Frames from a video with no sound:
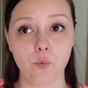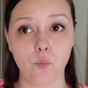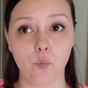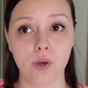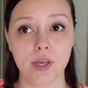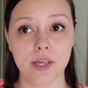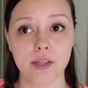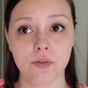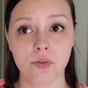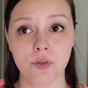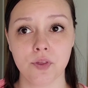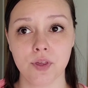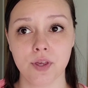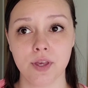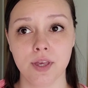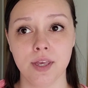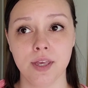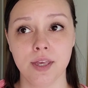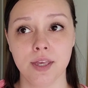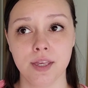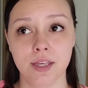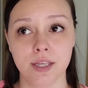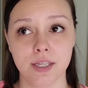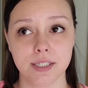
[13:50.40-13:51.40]
with
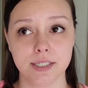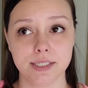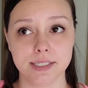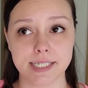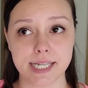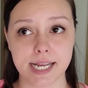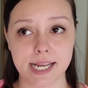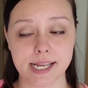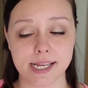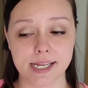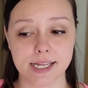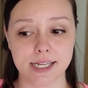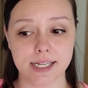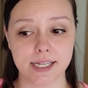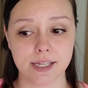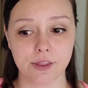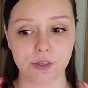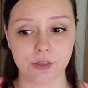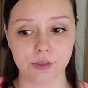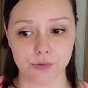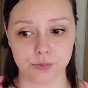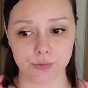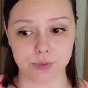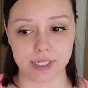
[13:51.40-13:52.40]
day
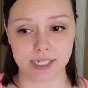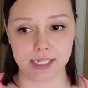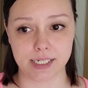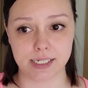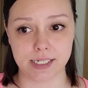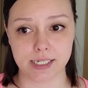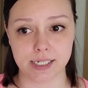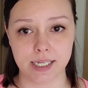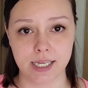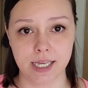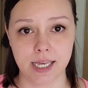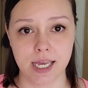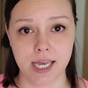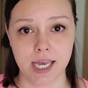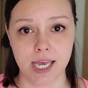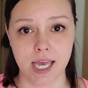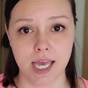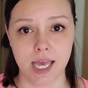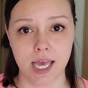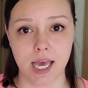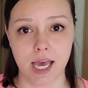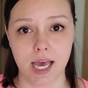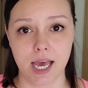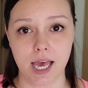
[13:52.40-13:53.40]
3,
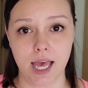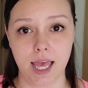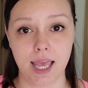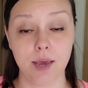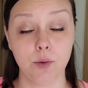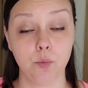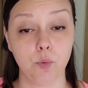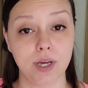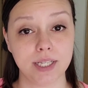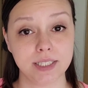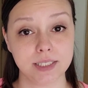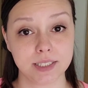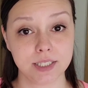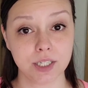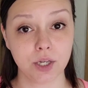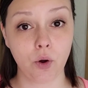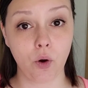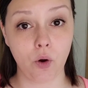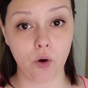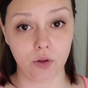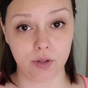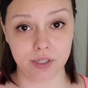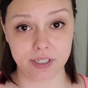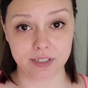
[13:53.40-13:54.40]
it was the
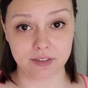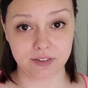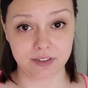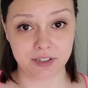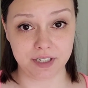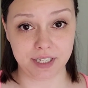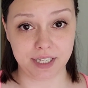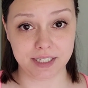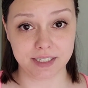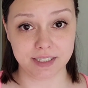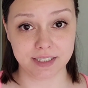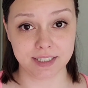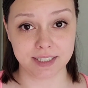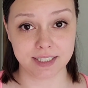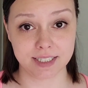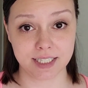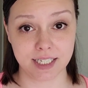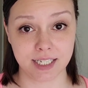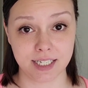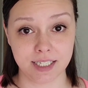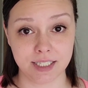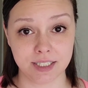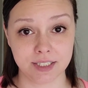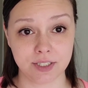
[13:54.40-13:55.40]
colon cleanse.